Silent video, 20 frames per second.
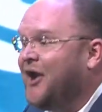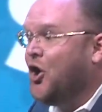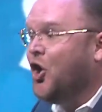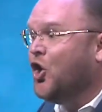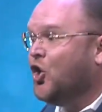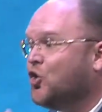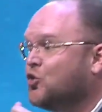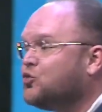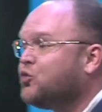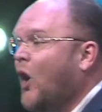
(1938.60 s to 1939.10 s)

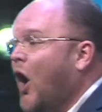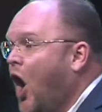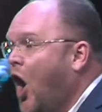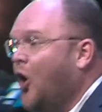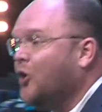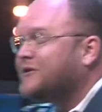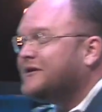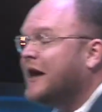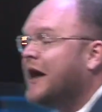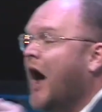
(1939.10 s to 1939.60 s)
who
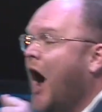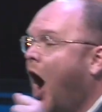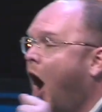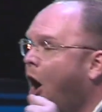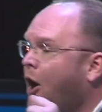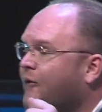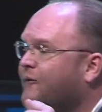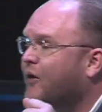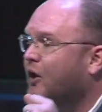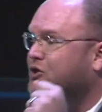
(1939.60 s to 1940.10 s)
wrote
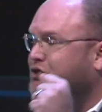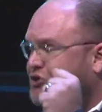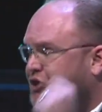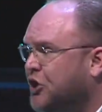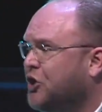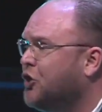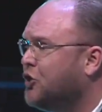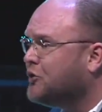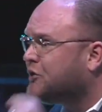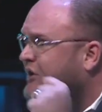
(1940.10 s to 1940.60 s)
over
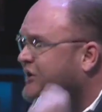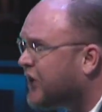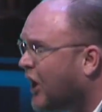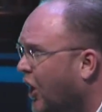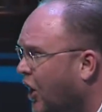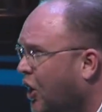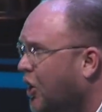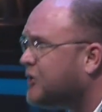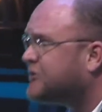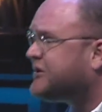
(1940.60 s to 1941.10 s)

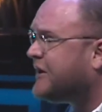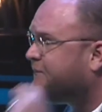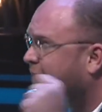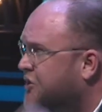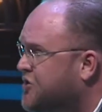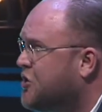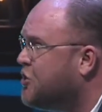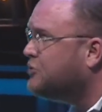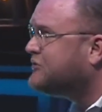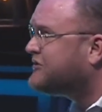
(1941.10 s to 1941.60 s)
2/3 of the New